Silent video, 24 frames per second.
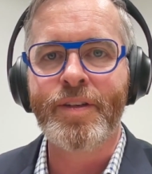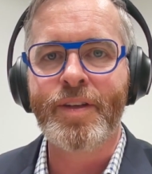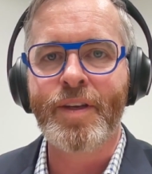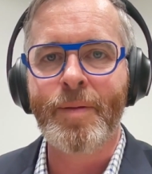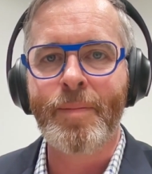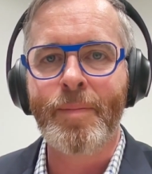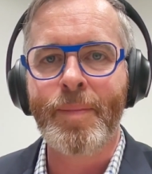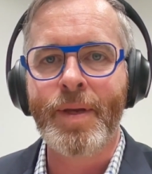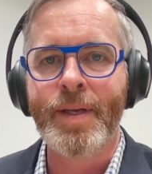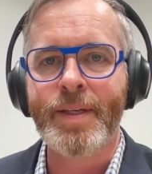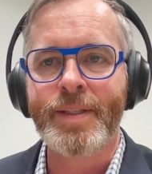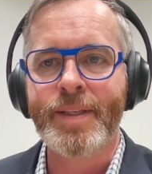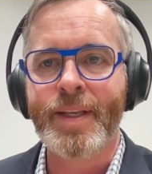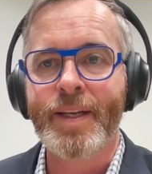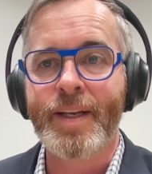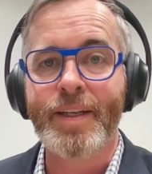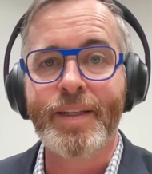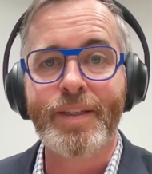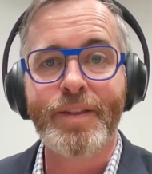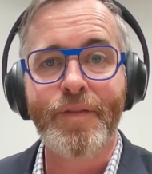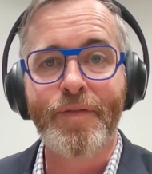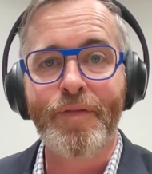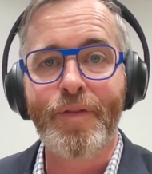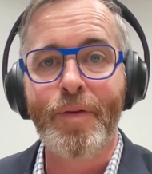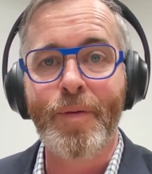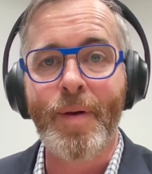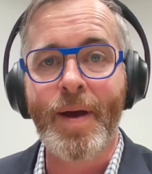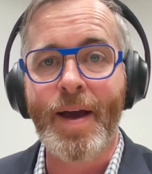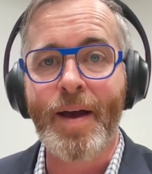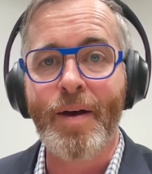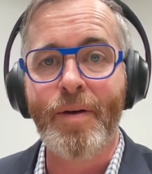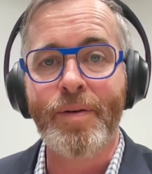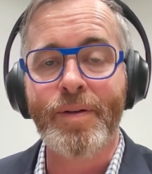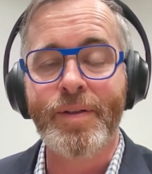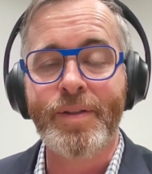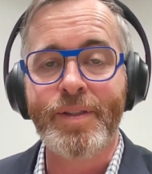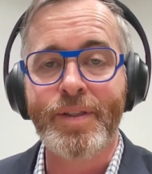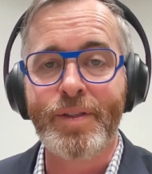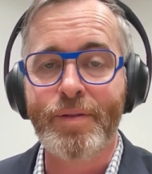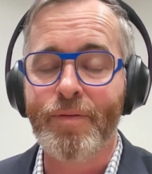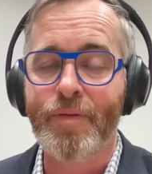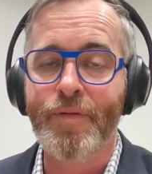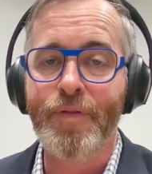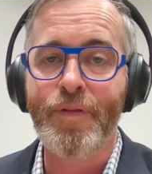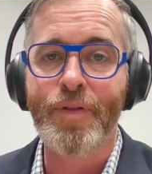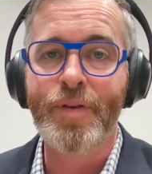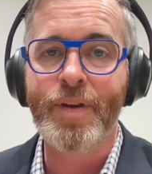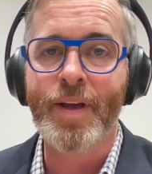can be as little as a few hours to a
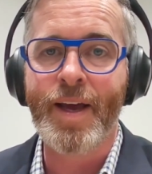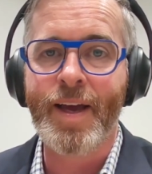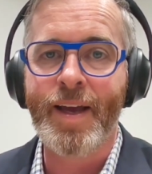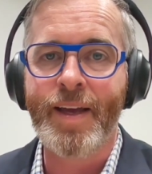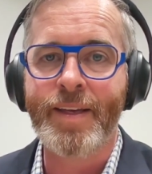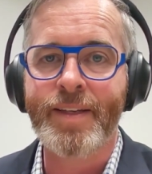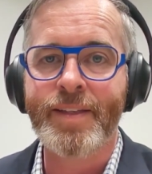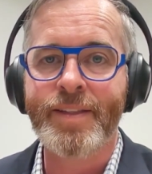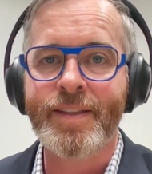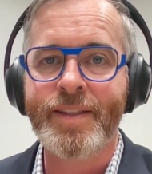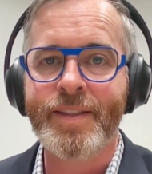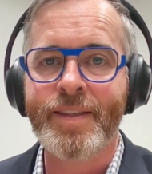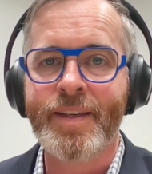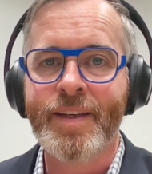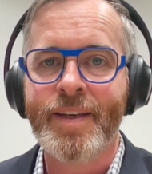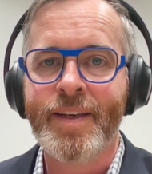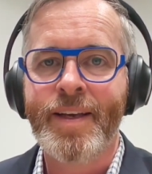few days.